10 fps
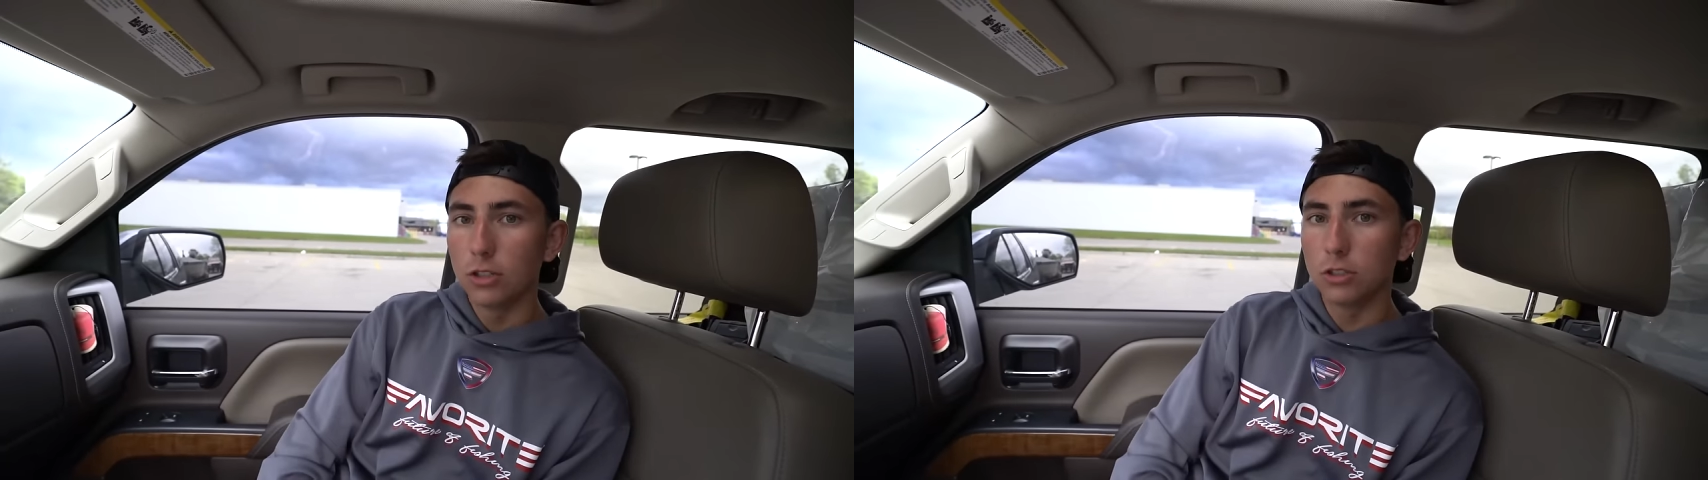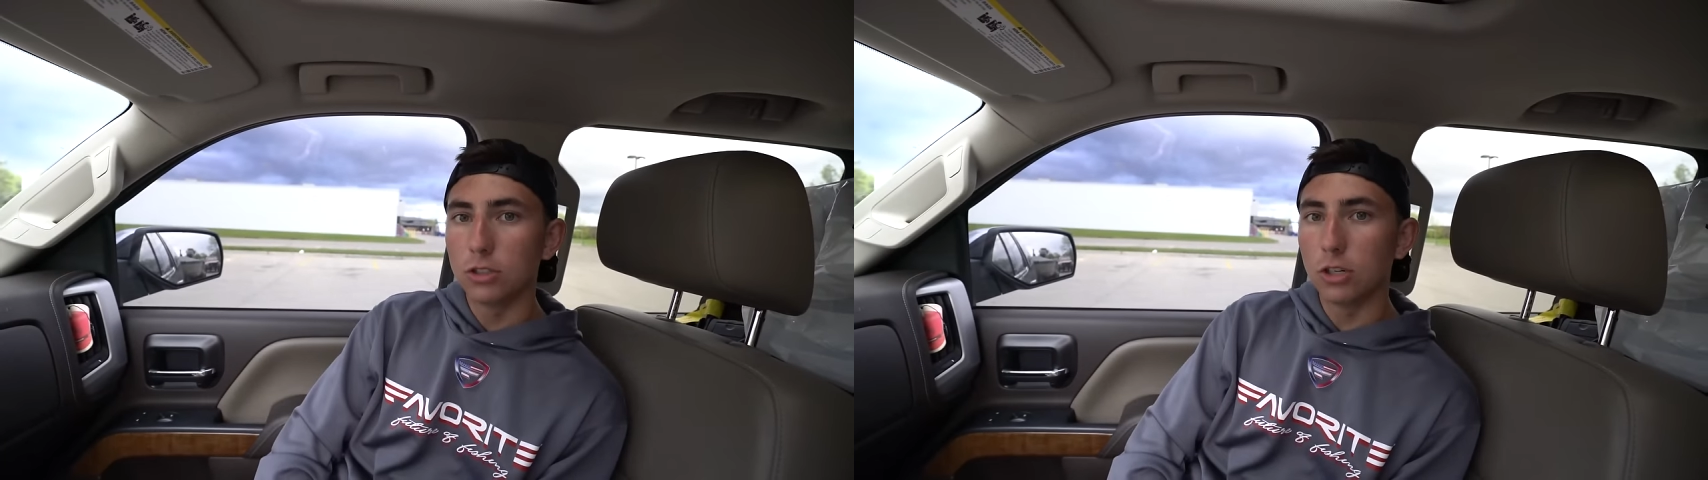
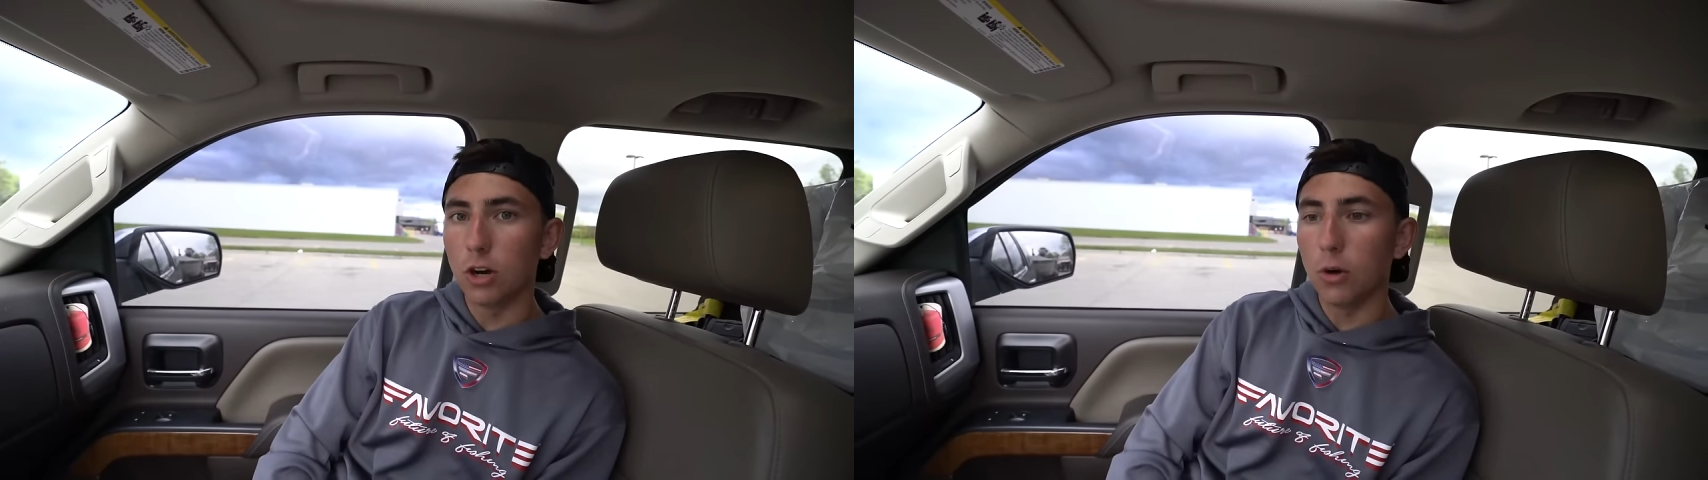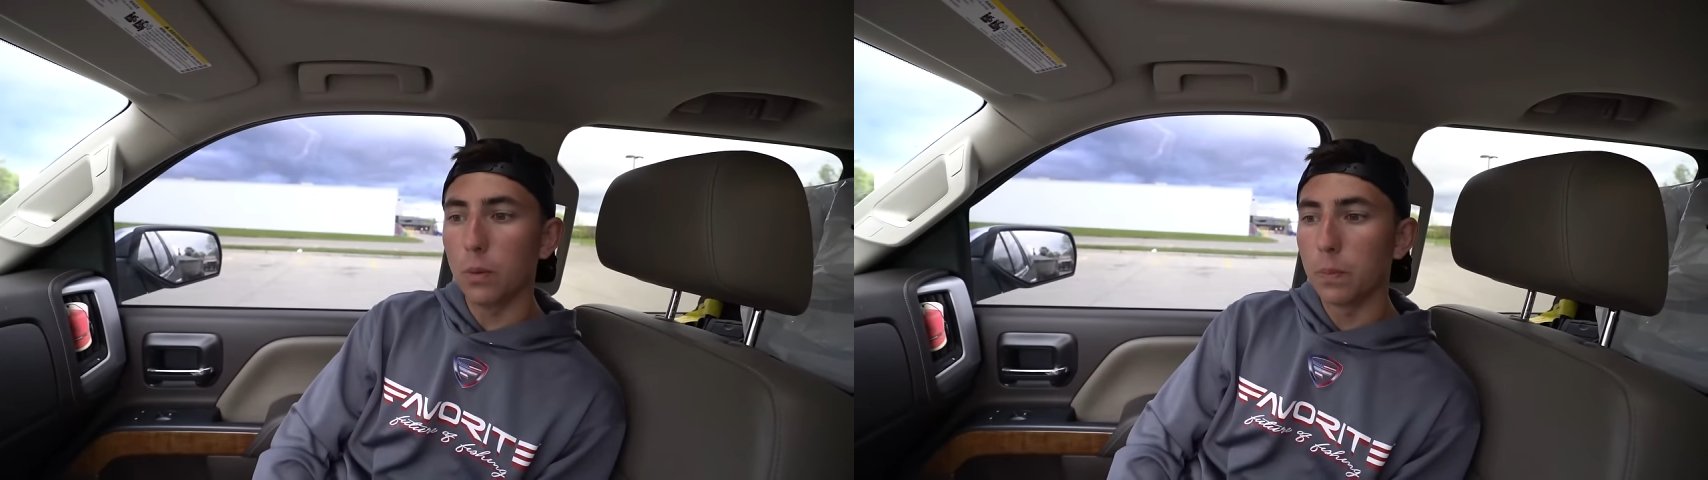
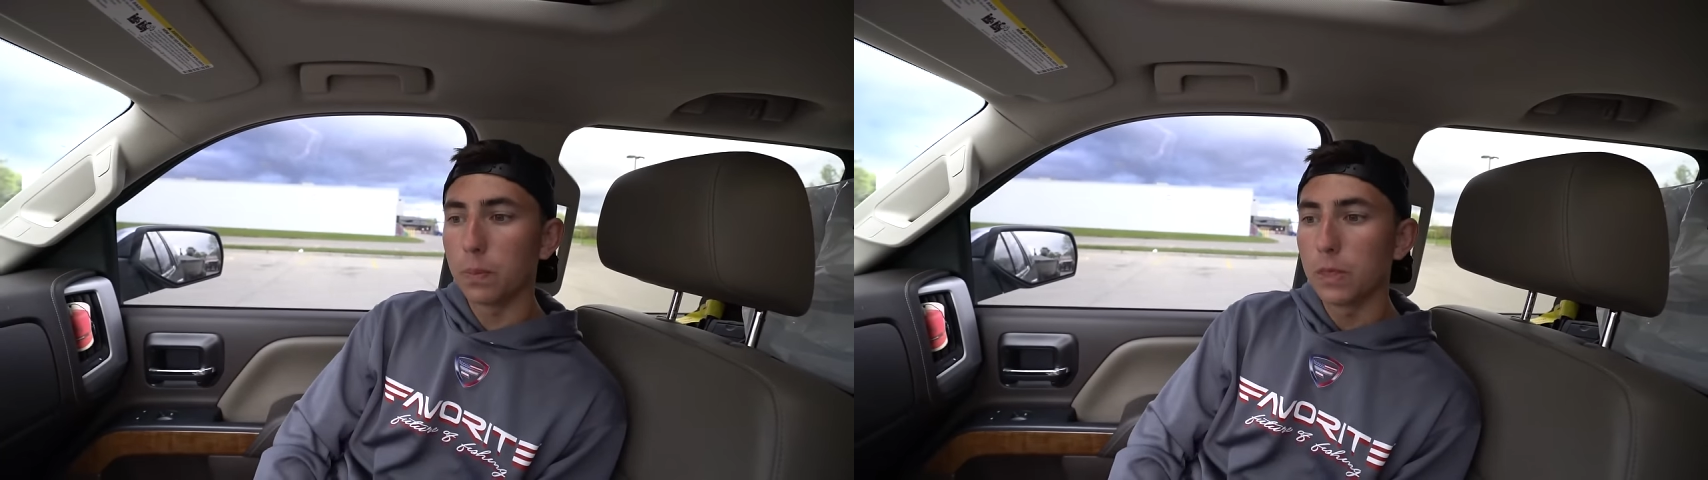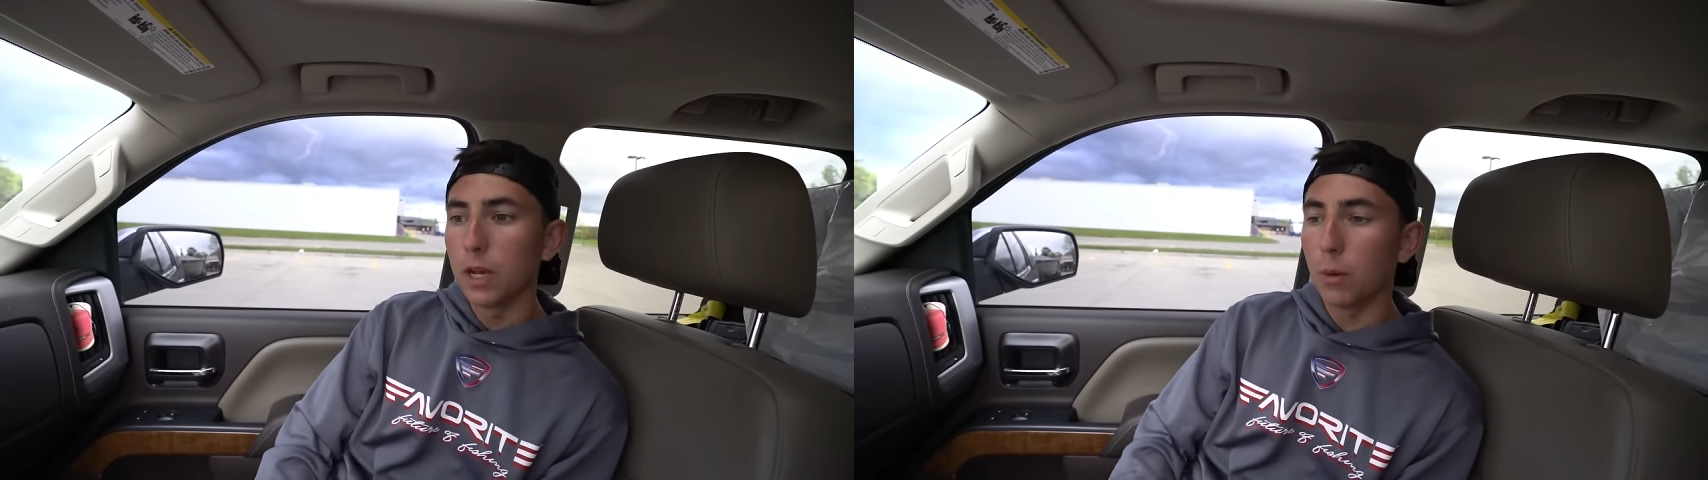So
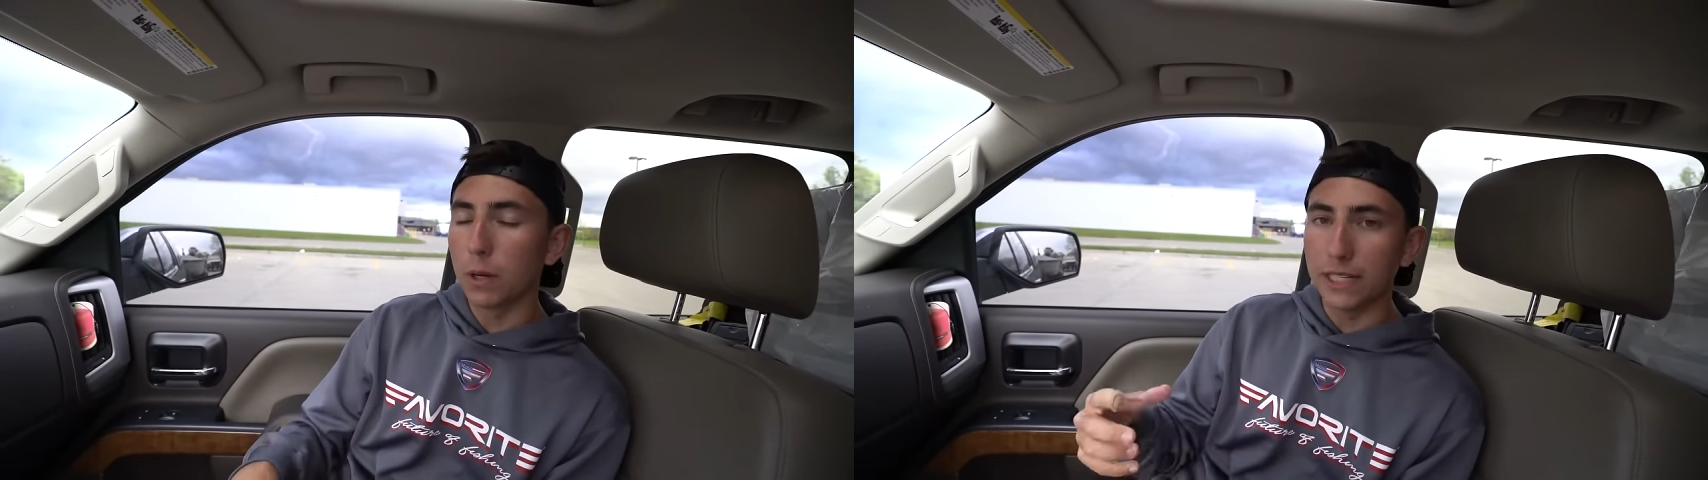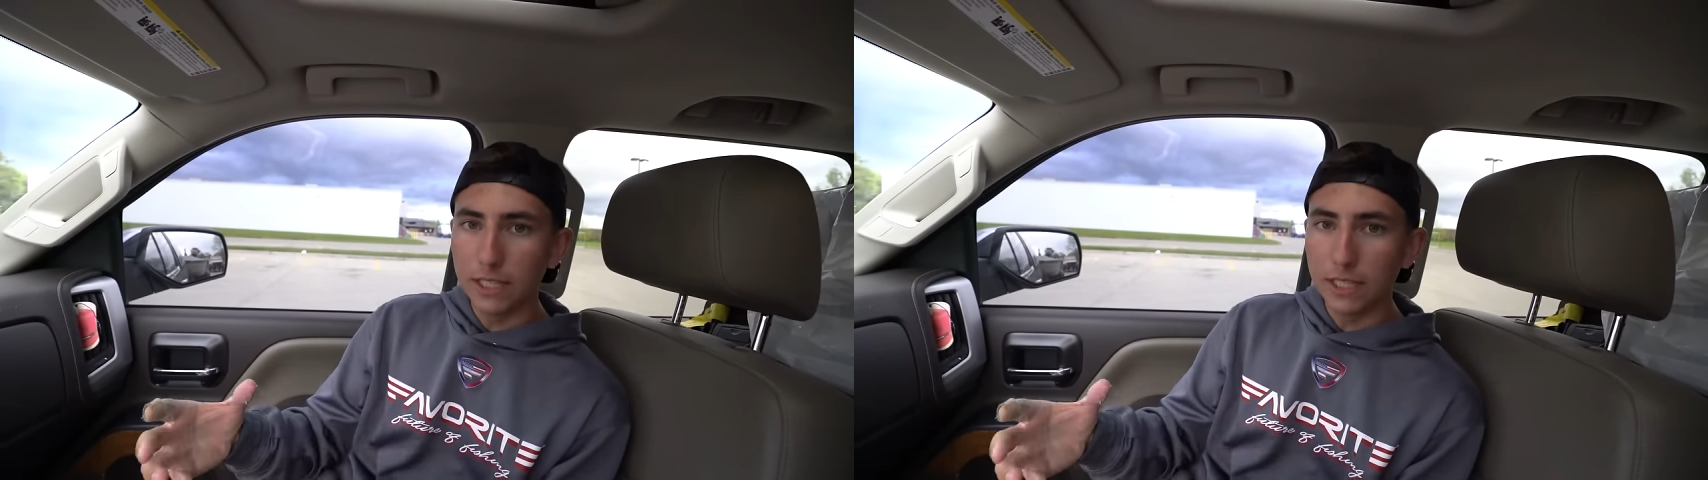what